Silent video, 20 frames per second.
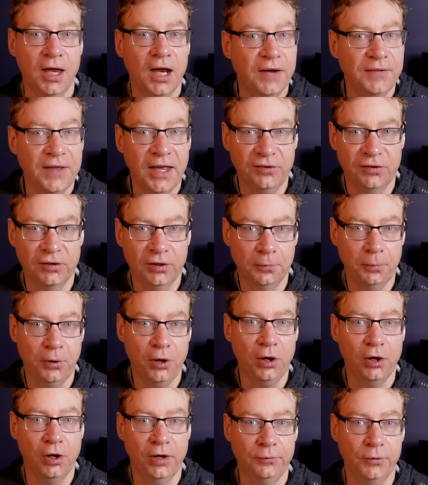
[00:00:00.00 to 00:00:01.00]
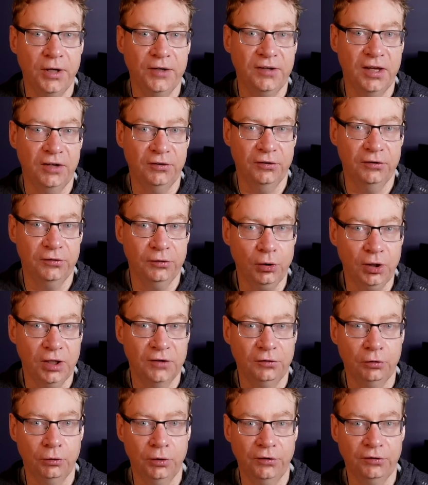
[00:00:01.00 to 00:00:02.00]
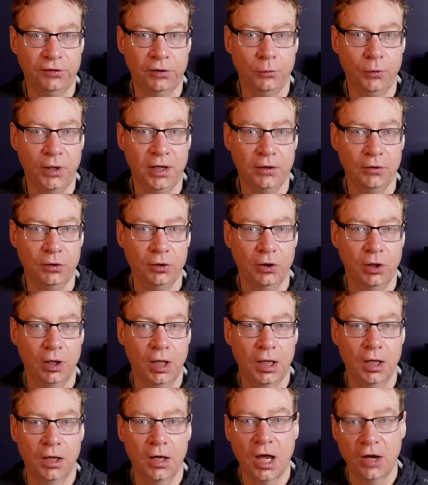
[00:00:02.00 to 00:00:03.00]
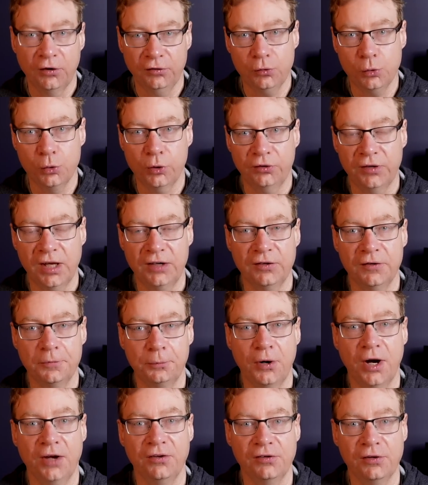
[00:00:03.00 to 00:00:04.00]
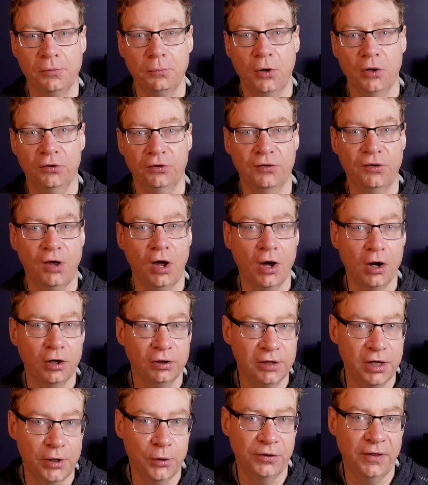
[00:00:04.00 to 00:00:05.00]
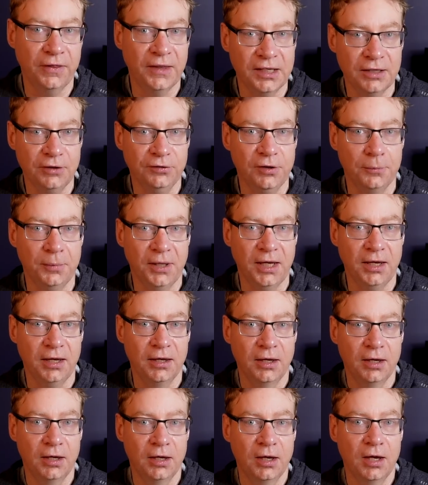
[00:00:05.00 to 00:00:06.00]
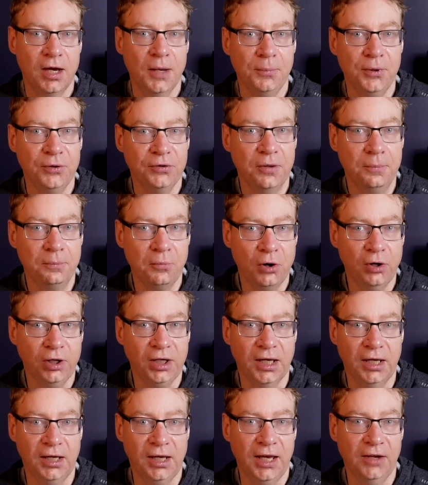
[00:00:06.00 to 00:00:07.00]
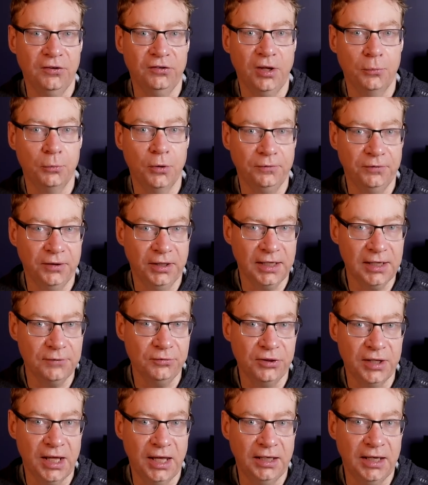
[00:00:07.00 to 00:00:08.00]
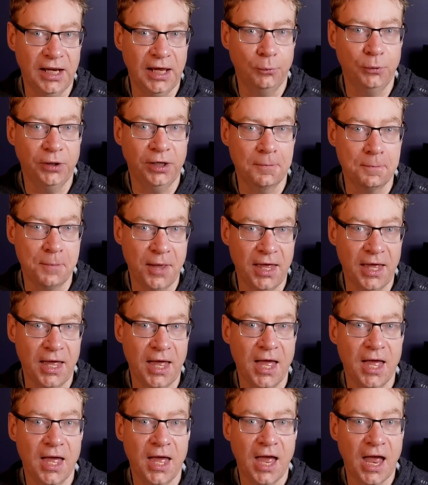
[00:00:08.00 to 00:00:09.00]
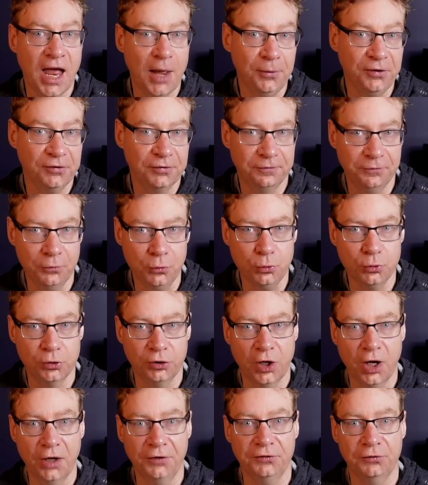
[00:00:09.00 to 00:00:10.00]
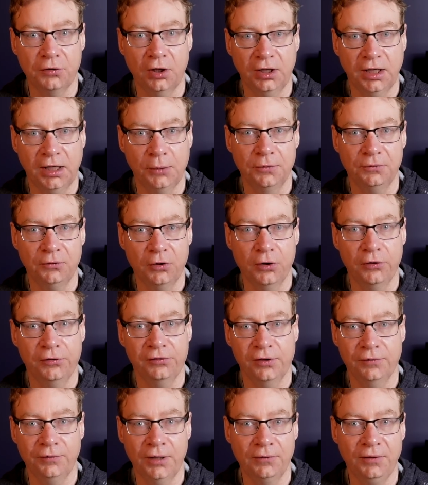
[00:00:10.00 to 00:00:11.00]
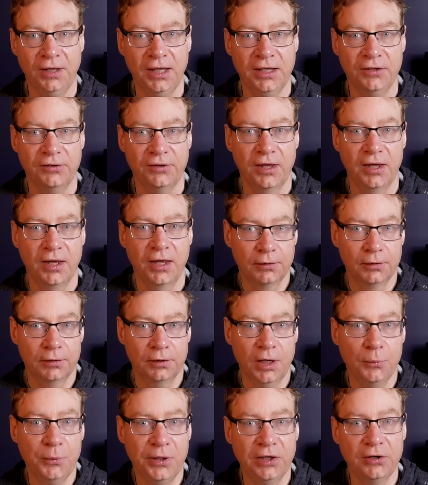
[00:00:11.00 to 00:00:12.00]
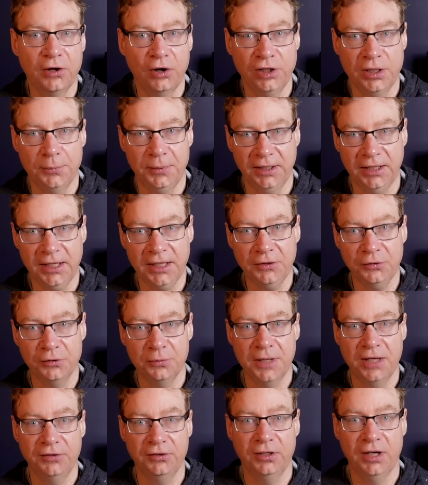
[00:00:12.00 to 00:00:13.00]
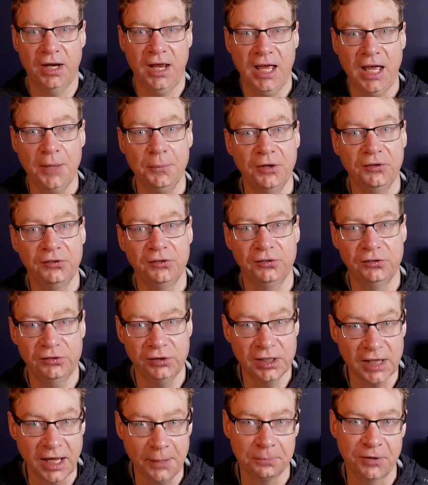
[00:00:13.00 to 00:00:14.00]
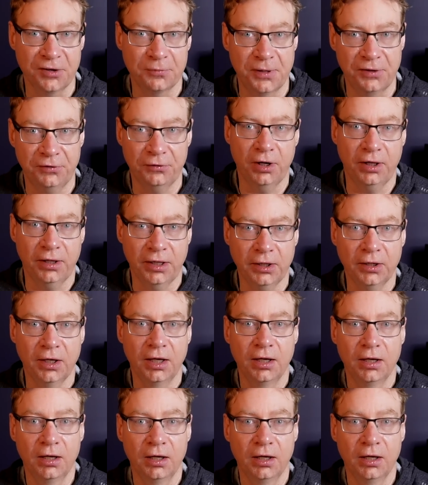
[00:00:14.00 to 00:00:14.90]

And that is another part of why Tesla's stock is doing so well. Sure, Tesla's prices and margins are lower than they used to be, but the market has somewhat forgiven that now we compare how much Ford are struggling with costs of E Vs. And we can only begin to imagine how much G M must be struggling.